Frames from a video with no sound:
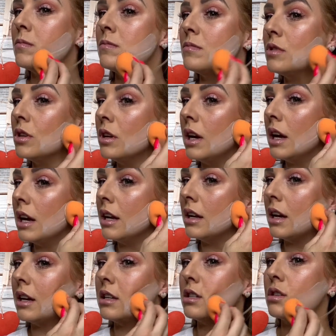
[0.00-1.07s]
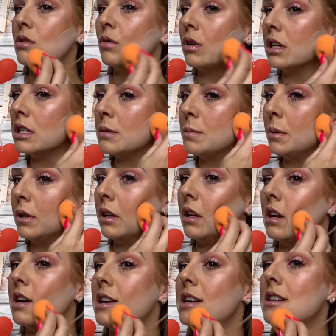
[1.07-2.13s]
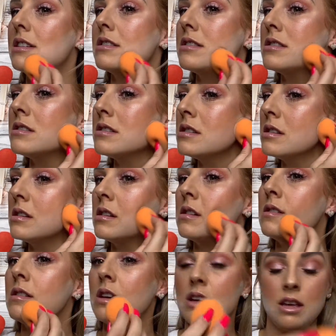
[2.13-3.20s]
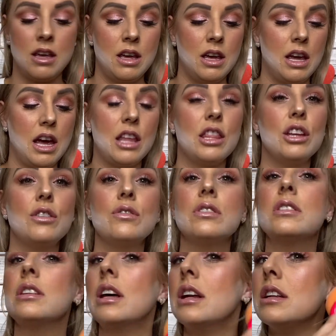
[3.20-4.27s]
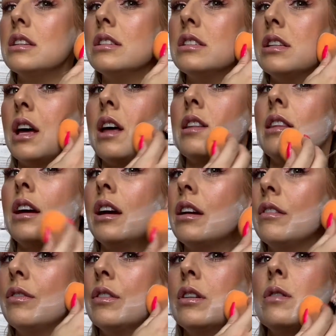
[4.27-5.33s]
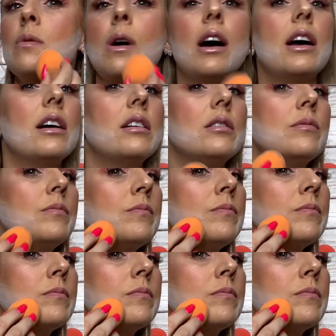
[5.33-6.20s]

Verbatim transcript: to get a nice crisp line. And then you just let it set there for a while.